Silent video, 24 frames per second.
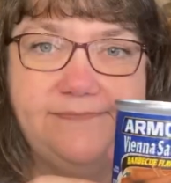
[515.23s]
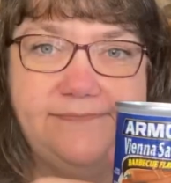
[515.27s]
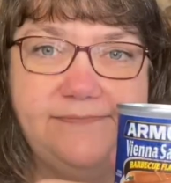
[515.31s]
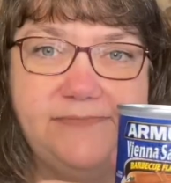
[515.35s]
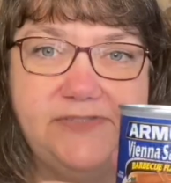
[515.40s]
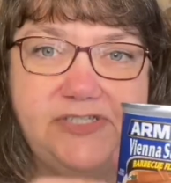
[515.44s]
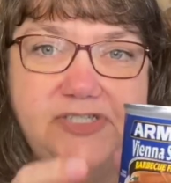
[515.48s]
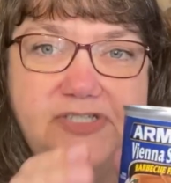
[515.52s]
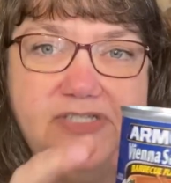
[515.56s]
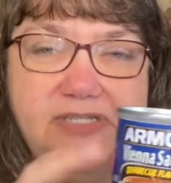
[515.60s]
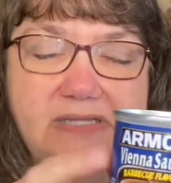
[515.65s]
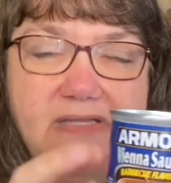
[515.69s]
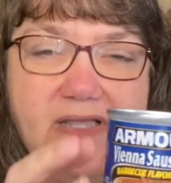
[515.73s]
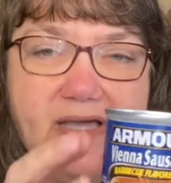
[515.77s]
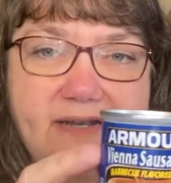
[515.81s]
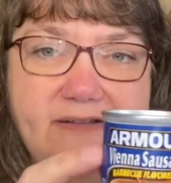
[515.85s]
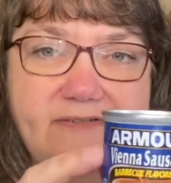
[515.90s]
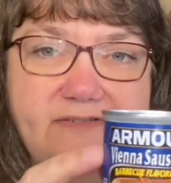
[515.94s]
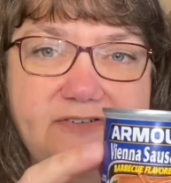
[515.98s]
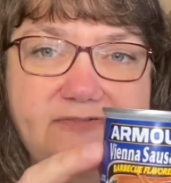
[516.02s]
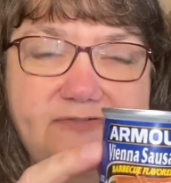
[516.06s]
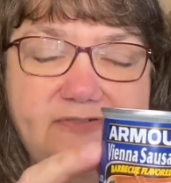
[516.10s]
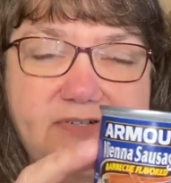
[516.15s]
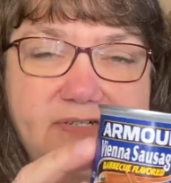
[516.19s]
Just a lot of
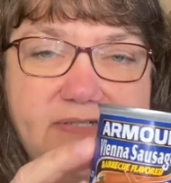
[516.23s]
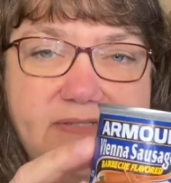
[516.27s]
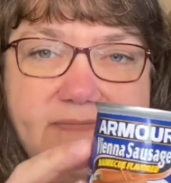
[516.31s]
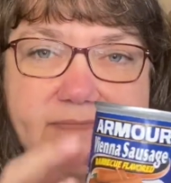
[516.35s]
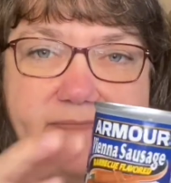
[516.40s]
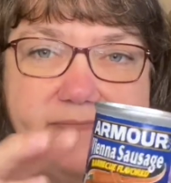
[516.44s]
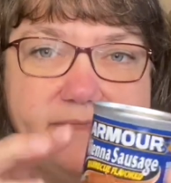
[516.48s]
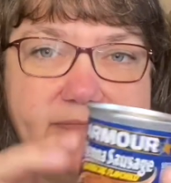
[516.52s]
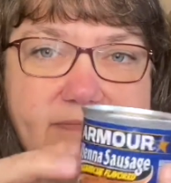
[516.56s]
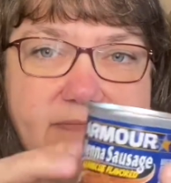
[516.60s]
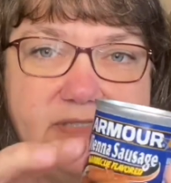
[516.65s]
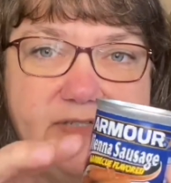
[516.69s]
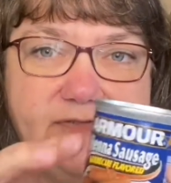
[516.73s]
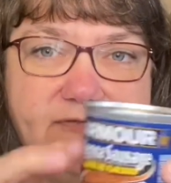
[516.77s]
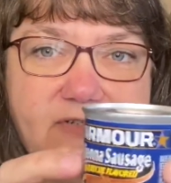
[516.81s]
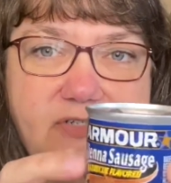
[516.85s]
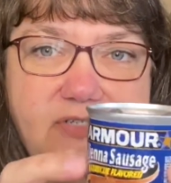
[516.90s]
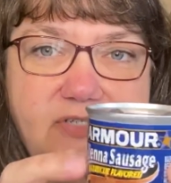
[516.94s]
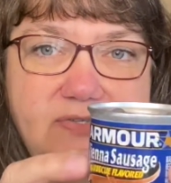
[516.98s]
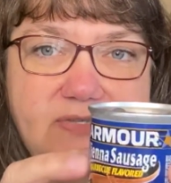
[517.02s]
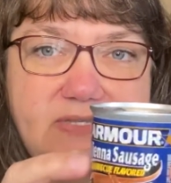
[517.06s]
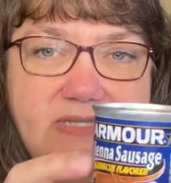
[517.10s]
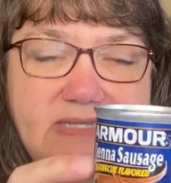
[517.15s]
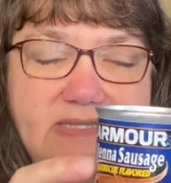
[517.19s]
different
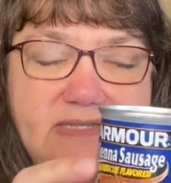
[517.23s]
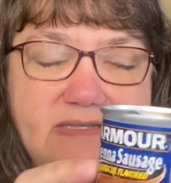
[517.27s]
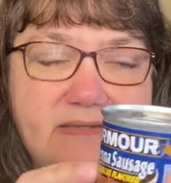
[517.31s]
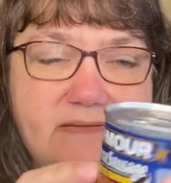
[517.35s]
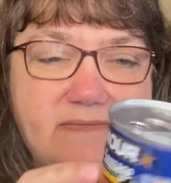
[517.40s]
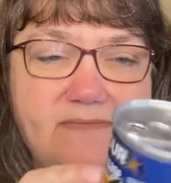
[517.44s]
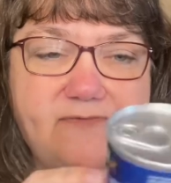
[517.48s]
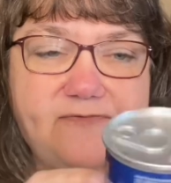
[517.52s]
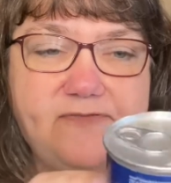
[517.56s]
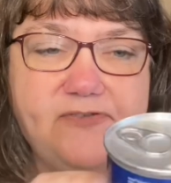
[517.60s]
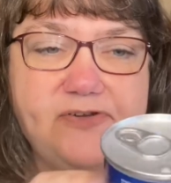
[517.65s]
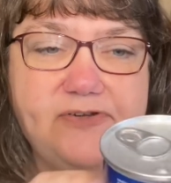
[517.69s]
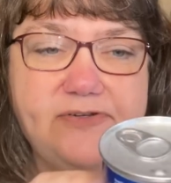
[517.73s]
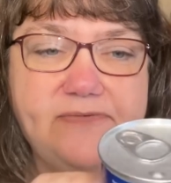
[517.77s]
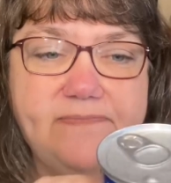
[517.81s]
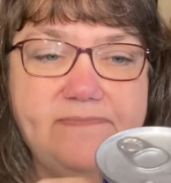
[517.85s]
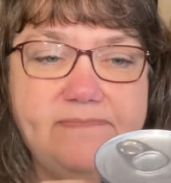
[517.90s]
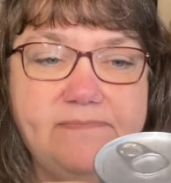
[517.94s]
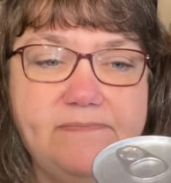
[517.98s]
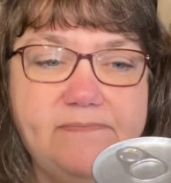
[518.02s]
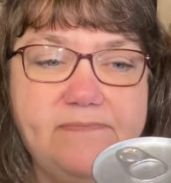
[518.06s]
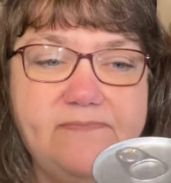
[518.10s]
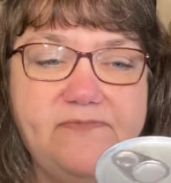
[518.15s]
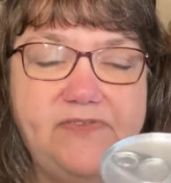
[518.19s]
uses for
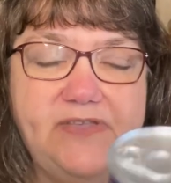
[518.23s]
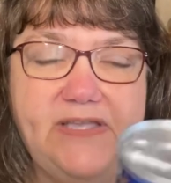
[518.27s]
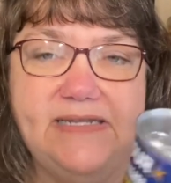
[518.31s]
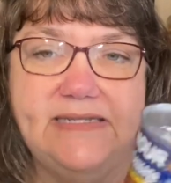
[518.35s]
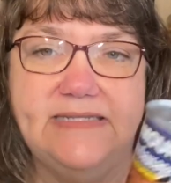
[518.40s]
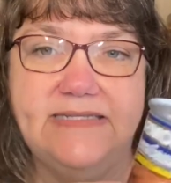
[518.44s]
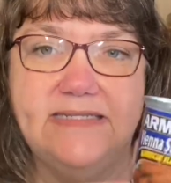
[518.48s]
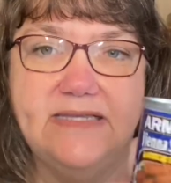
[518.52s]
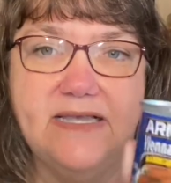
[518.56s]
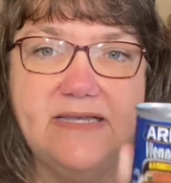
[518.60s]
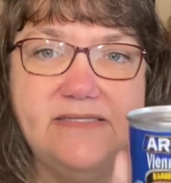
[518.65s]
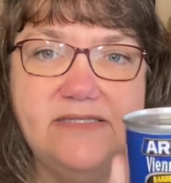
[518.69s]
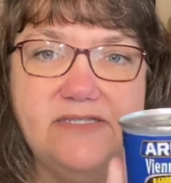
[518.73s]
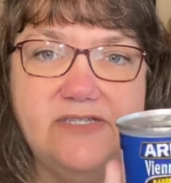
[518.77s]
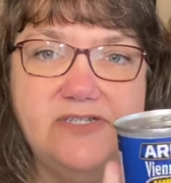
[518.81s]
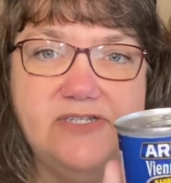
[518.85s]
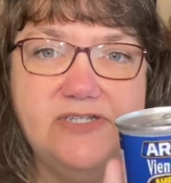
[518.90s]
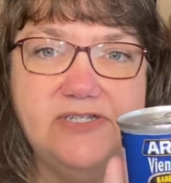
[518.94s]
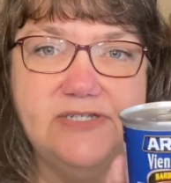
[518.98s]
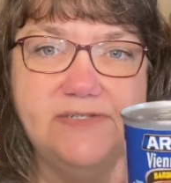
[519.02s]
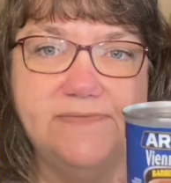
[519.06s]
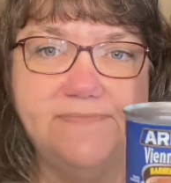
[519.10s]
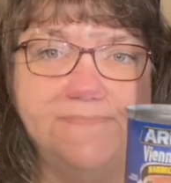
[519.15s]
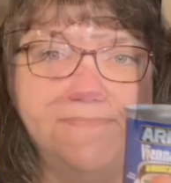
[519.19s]
Vienna
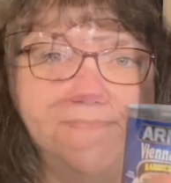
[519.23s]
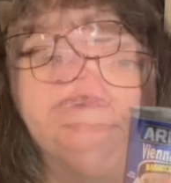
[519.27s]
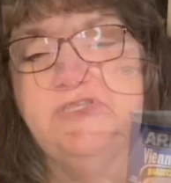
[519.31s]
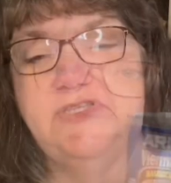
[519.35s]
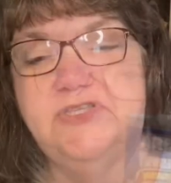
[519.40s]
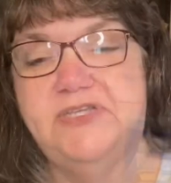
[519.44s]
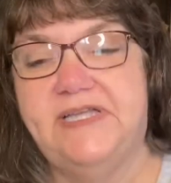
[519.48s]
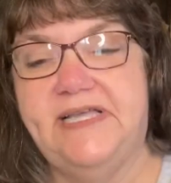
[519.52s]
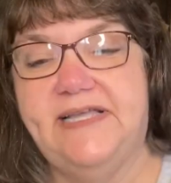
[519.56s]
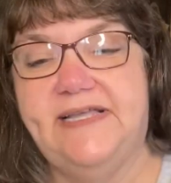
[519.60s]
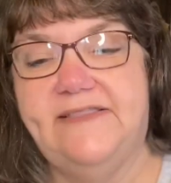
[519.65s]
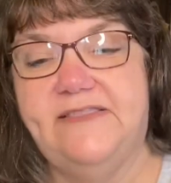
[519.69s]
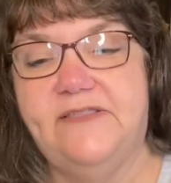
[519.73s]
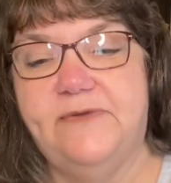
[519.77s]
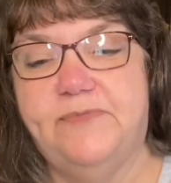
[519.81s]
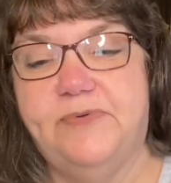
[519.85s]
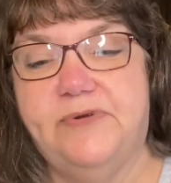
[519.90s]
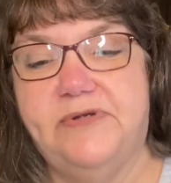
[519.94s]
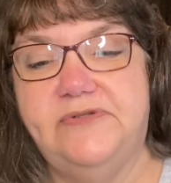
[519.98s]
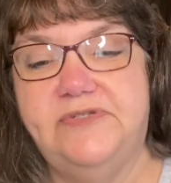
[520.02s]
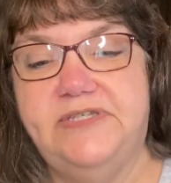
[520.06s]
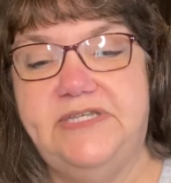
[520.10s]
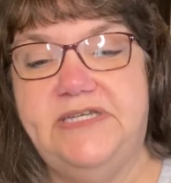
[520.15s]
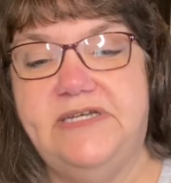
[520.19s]
sausage. I was looking at the
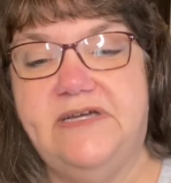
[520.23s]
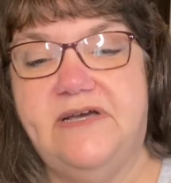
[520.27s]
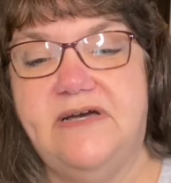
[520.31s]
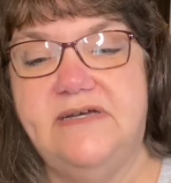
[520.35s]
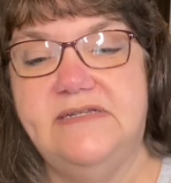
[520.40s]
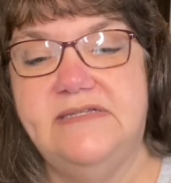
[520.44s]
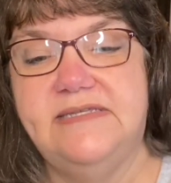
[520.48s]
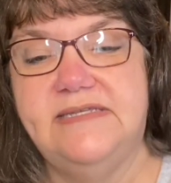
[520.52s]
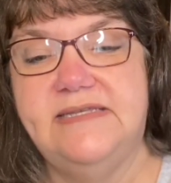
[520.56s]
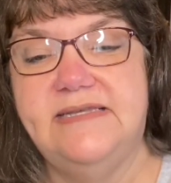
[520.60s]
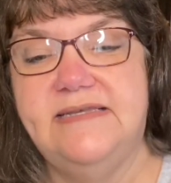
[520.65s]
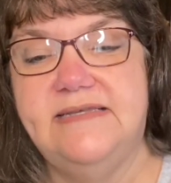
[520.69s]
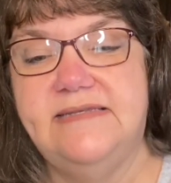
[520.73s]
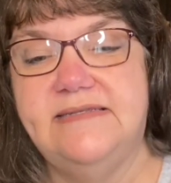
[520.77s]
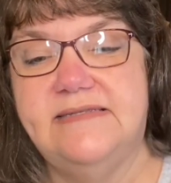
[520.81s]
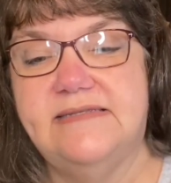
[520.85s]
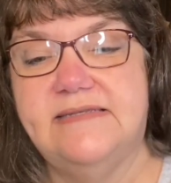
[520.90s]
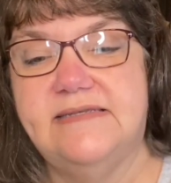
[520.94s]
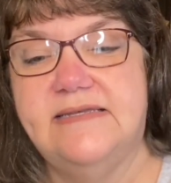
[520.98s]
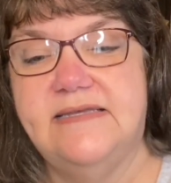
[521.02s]
protein content.